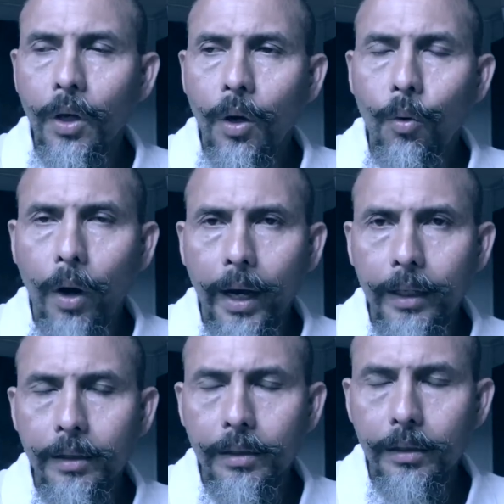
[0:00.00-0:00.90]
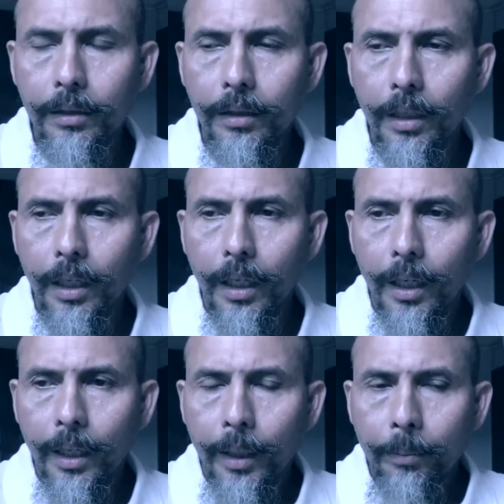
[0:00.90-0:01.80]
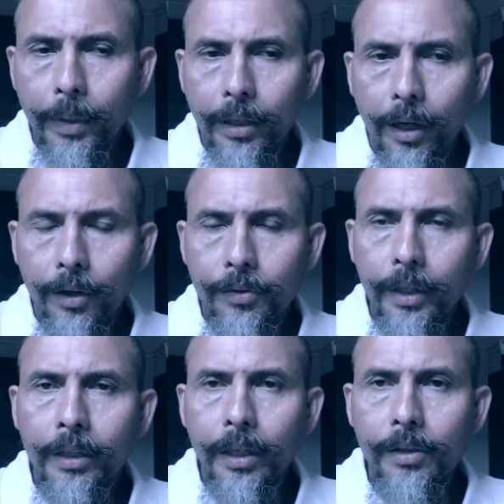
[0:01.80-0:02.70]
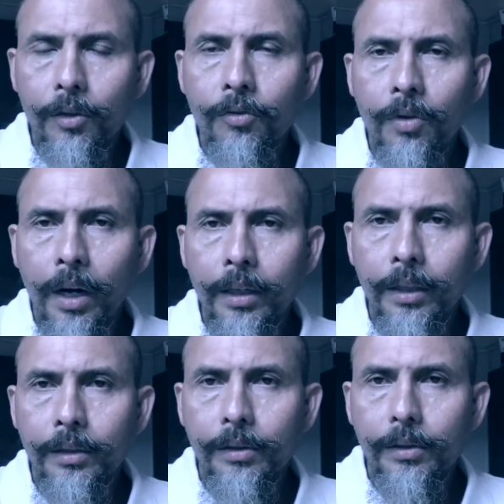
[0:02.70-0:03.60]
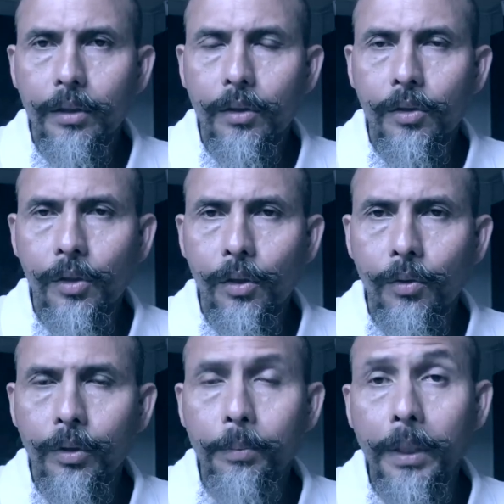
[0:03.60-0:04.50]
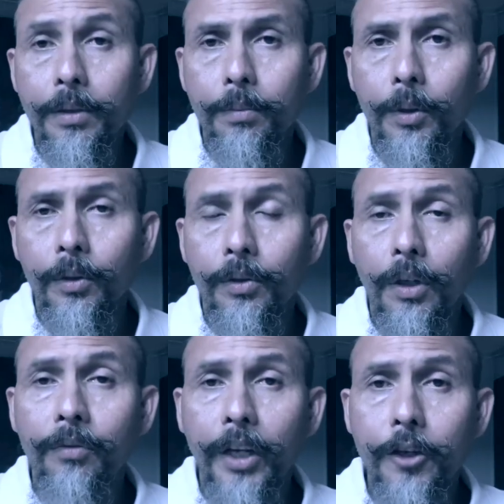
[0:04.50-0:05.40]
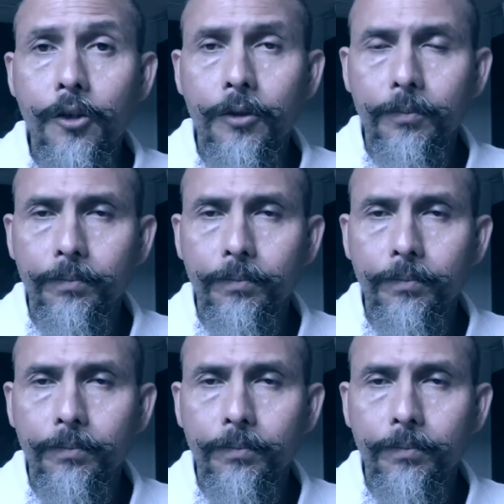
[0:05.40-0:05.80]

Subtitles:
Why? Because it is contradicts to the principles of nature.